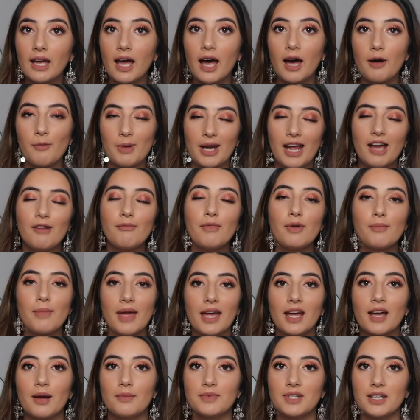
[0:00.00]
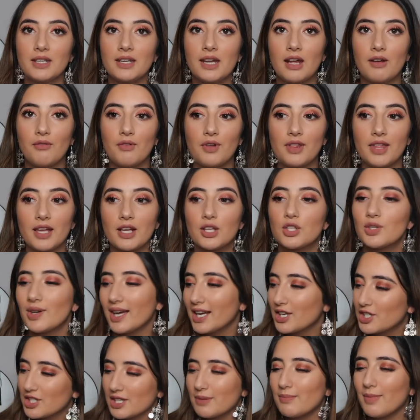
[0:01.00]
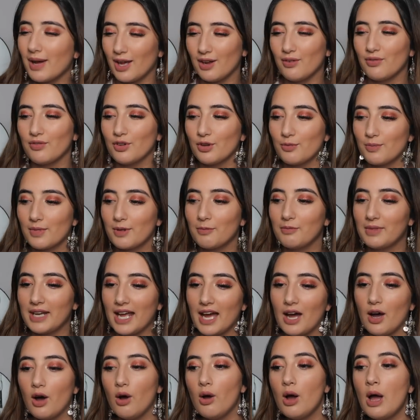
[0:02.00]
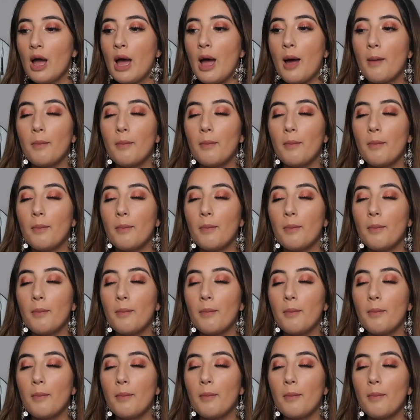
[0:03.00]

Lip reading: and I have my makeup done and everything, so I actually might film them now.